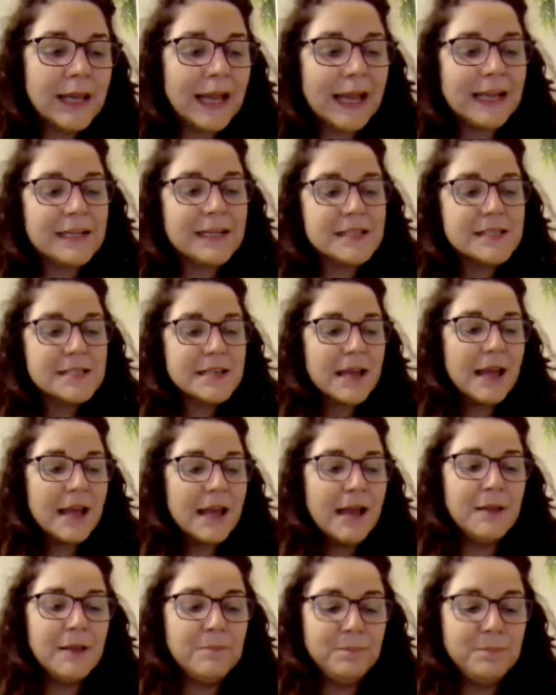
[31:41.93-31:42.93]
and
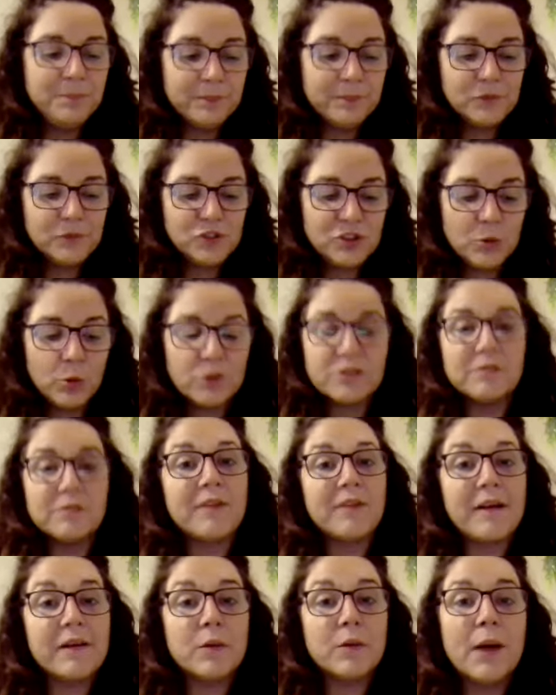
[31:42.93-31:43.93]
she wasn't
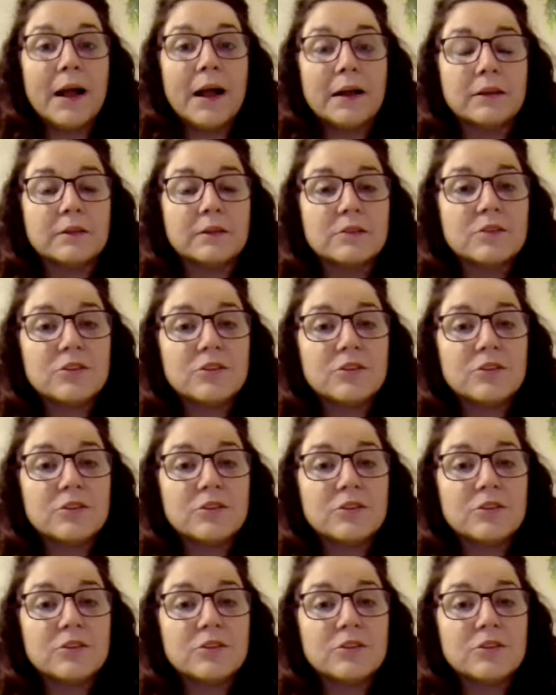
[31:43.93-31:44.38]
very well.